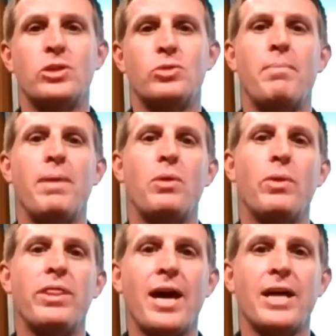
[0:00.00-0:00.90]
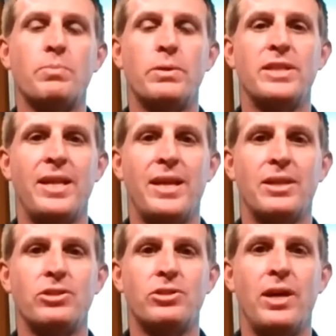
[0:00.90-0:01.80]
we're meeting with experts in the
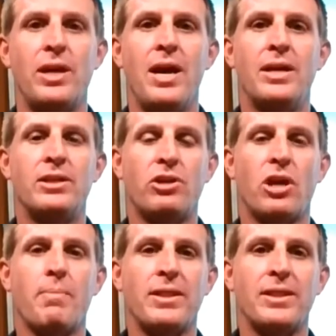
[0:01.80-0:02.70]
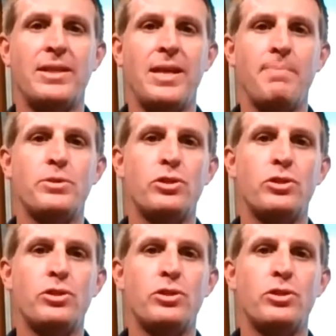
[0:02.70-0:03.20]
industry to talk about the tips,